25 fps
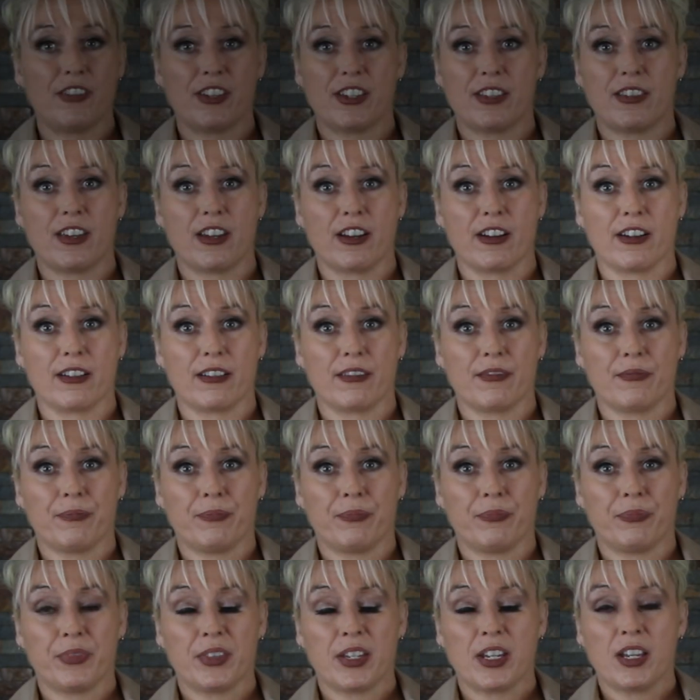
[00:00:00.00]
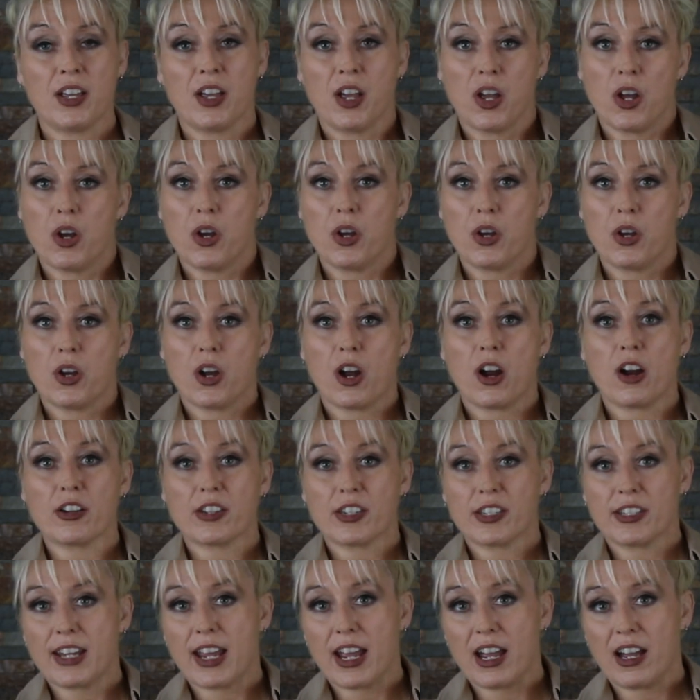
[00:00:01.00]
you there. Our
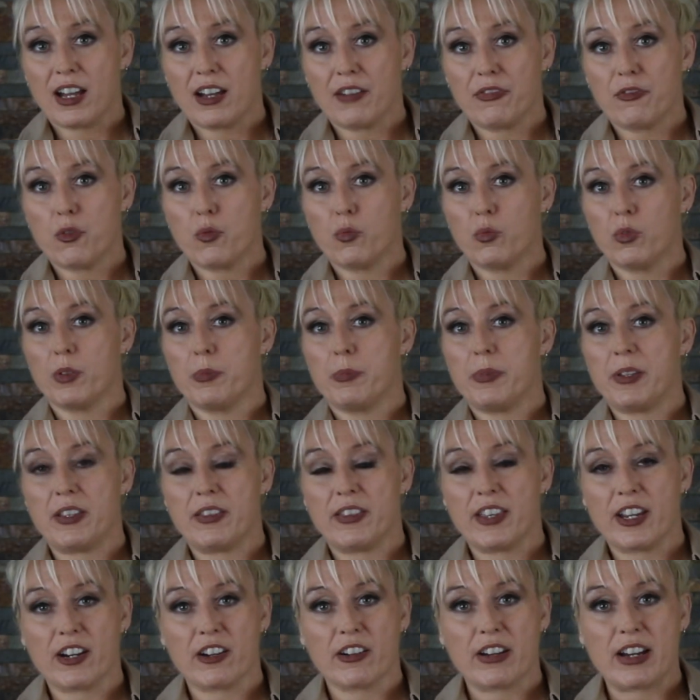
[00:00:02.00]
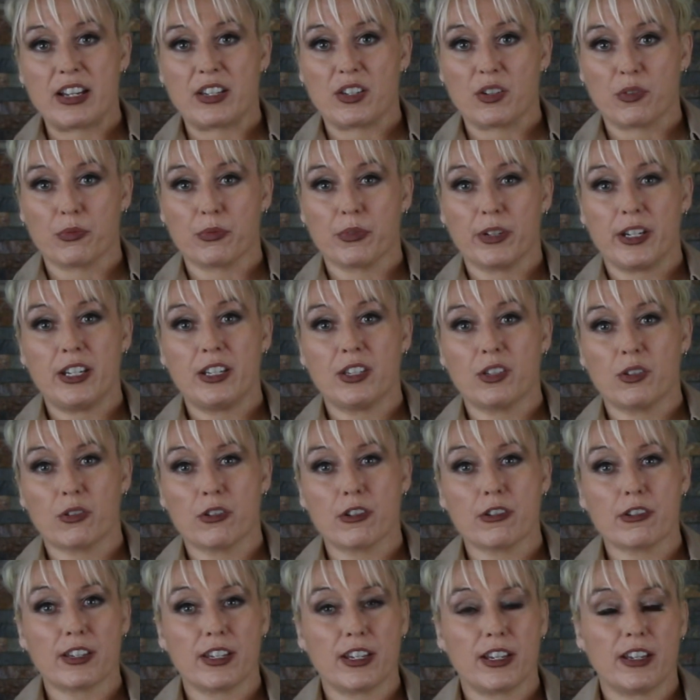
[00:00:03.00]
staff will be there as a
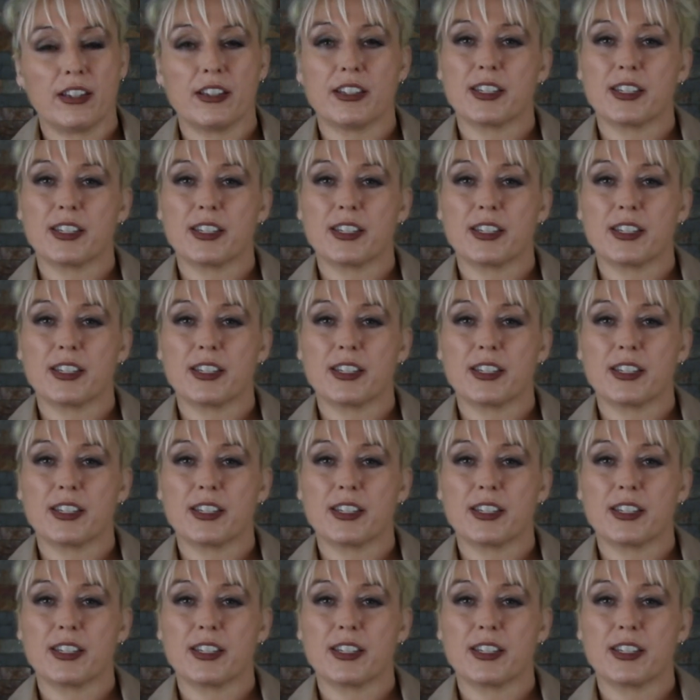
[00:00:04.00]
resource,